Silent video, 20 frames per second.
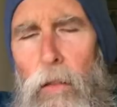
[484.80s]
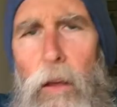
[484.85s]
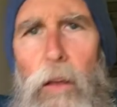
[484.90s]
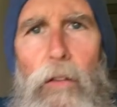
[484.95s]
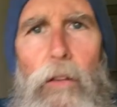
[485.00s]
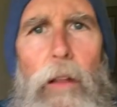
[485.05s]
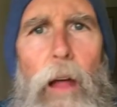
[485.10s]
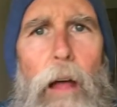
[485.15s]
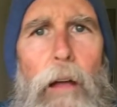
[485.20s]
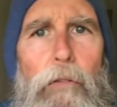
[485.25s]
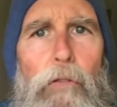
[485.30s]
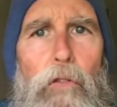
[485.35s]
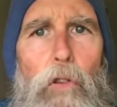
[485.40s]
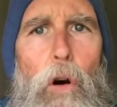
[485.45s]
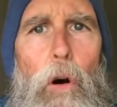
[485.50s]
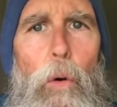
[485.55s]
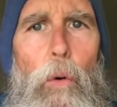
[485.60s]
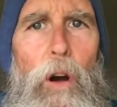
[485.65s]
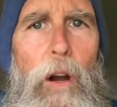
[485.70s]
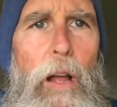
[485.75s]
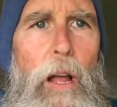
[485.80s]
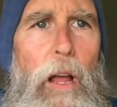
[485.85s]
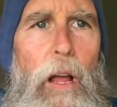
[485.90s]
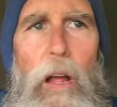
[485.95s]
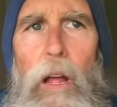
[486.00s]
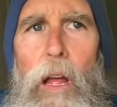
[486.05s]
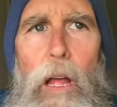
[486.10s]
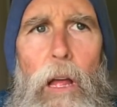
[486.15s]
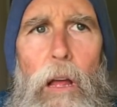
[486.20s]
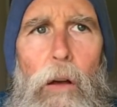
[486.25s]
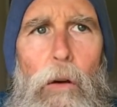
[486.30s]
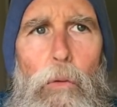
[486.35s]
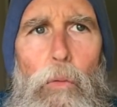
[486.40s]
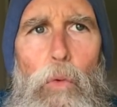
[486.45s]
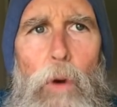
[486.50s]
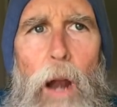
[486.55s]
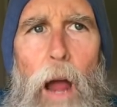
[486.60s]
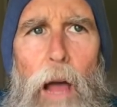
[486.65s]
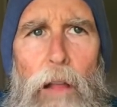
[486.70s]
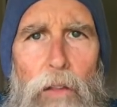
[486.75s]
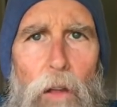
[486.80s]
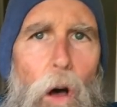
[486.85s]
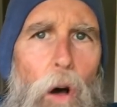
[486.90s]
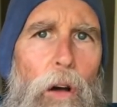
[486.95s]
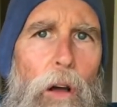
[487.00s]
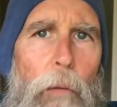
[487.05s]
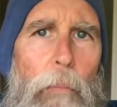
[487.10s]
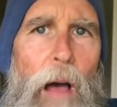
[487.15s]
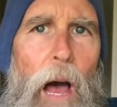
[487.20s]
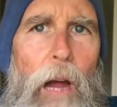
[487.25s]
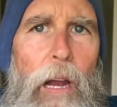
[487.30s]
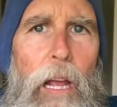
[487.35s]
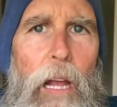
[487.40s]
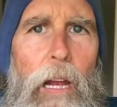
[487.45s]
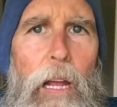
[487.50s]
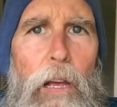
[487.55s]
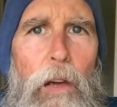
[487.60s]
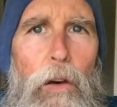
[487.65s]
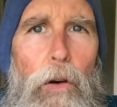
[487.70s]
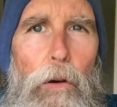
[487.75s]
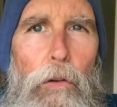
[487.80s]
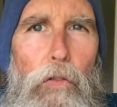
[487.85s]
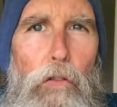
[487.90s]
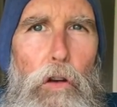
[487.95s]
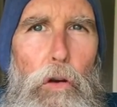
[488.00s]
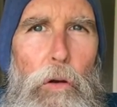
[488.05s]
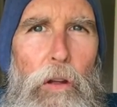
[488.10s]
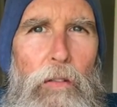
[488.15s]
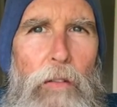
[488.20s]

this day forward, when I talk about eating cooked food,